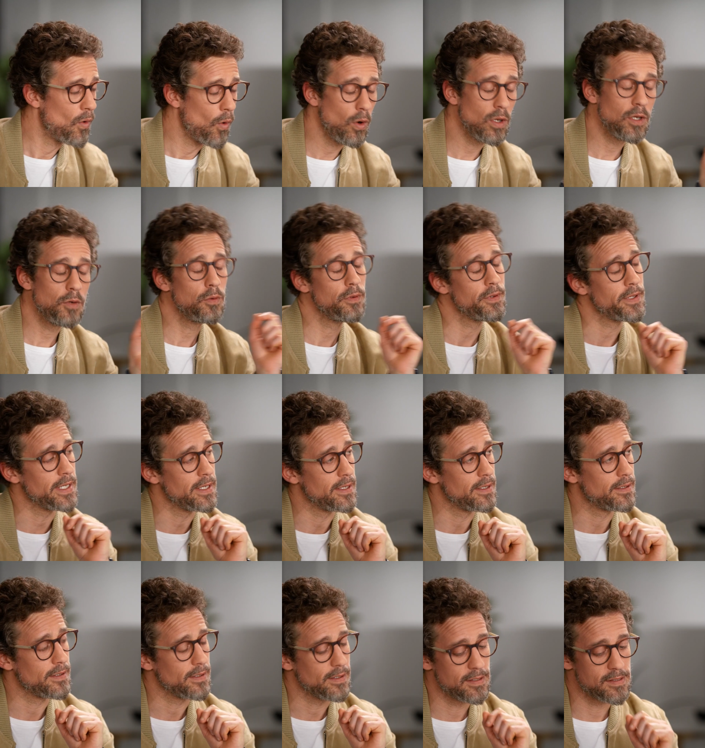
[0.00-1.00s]
all you will
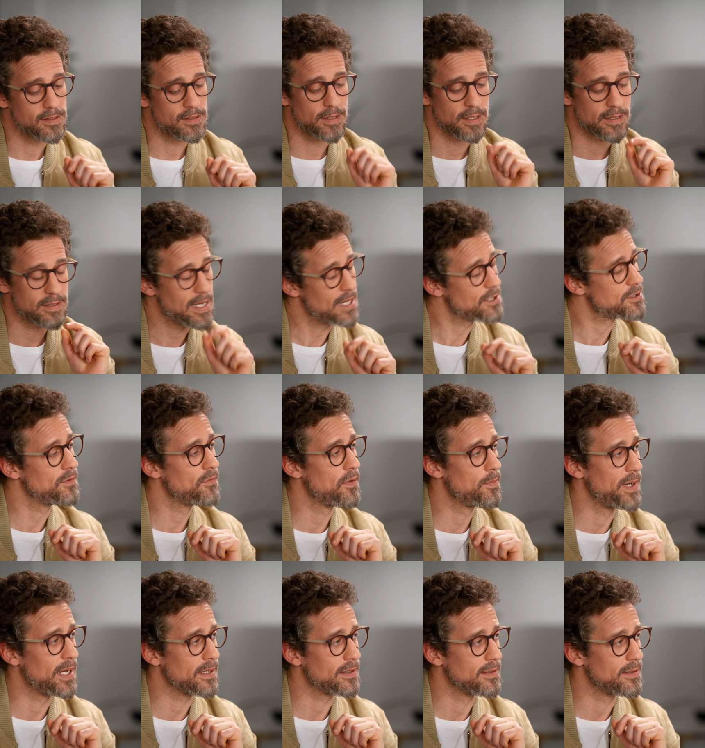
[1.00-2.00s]
need is the touch of a
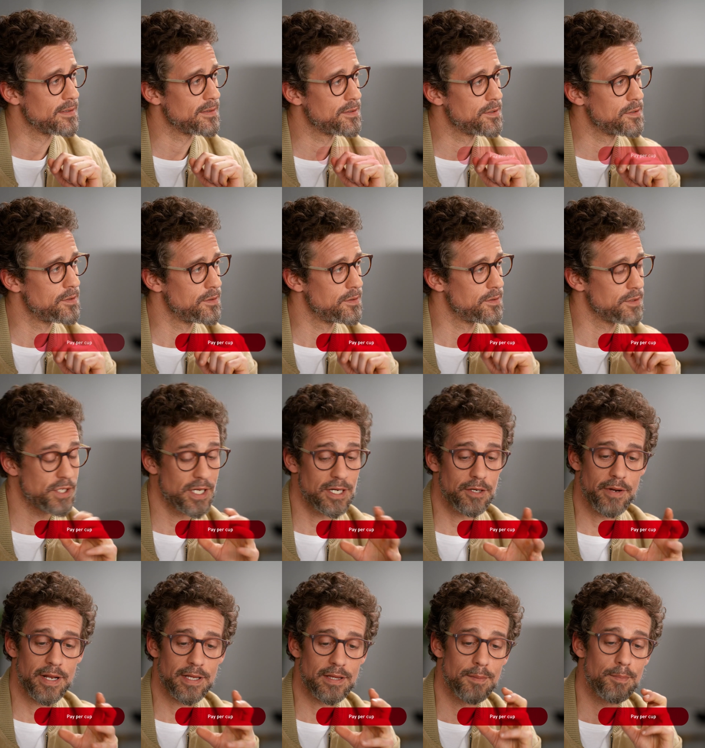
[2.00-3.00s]
button to
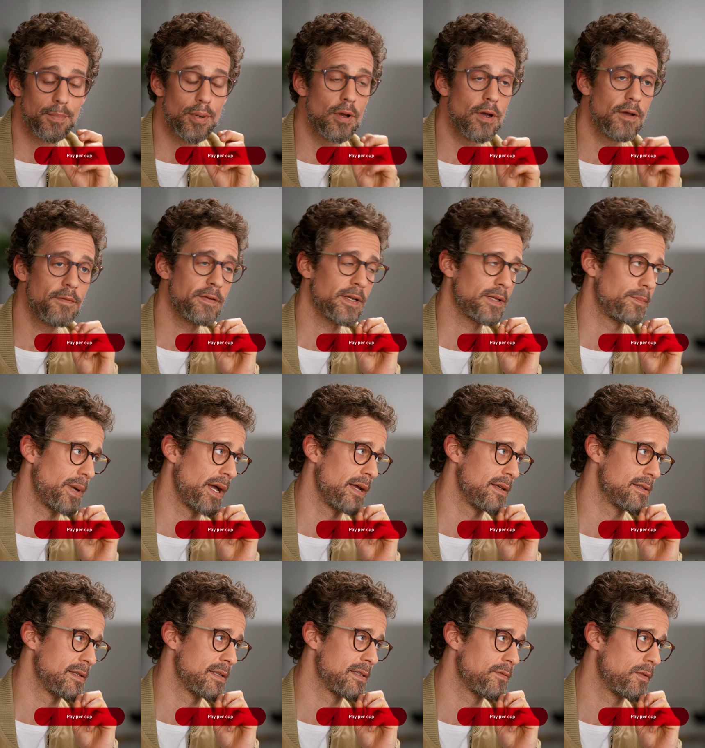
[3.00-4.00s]
generate the perfect
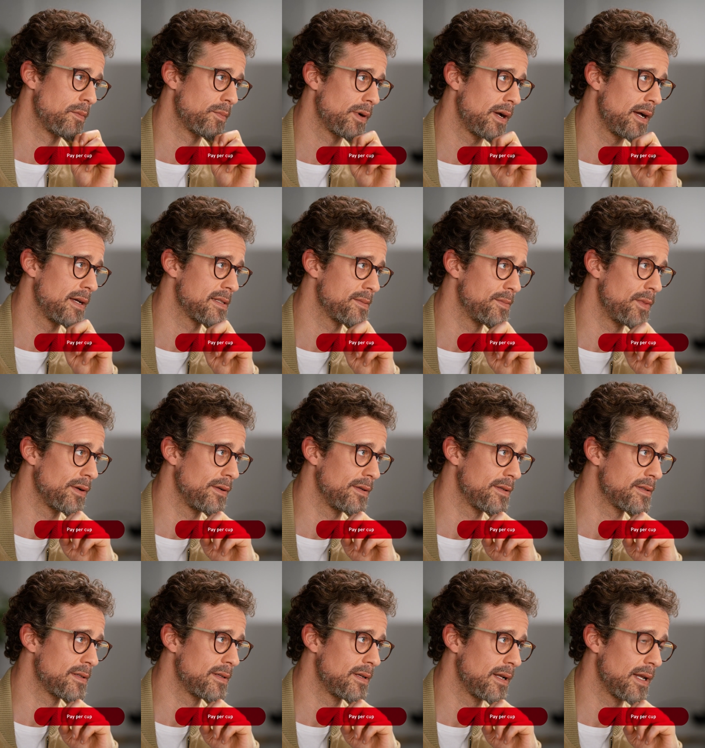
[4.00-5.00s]
basis for price
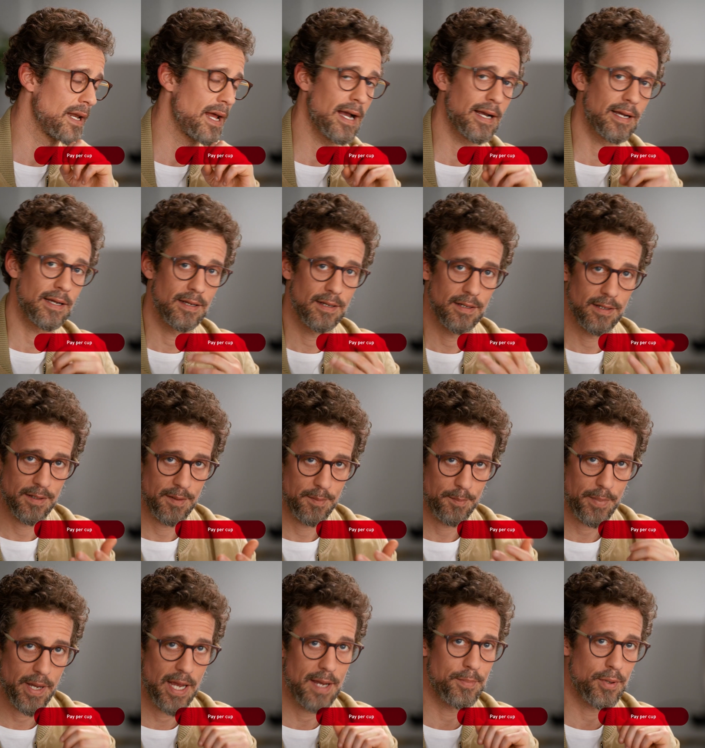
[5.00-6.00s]
models, like
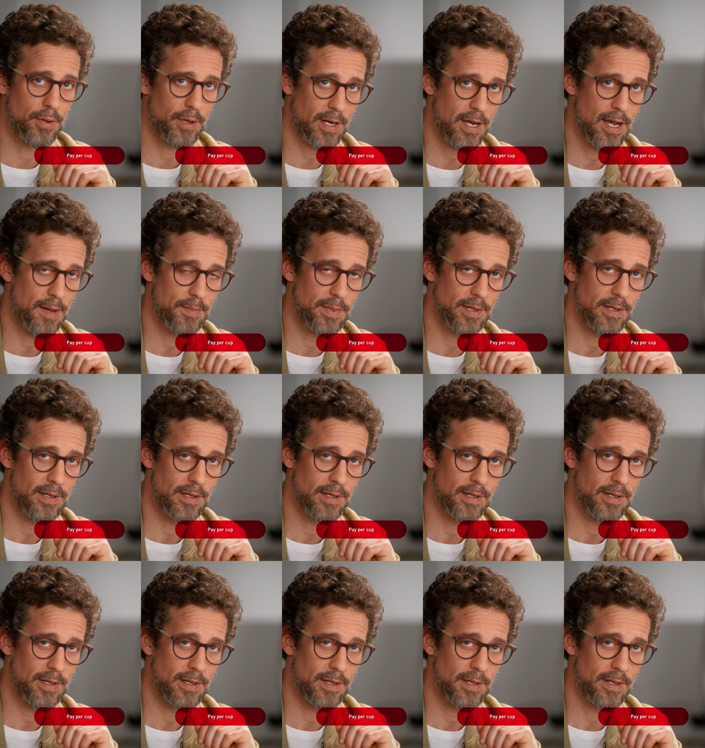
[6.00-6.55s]
pay per cup,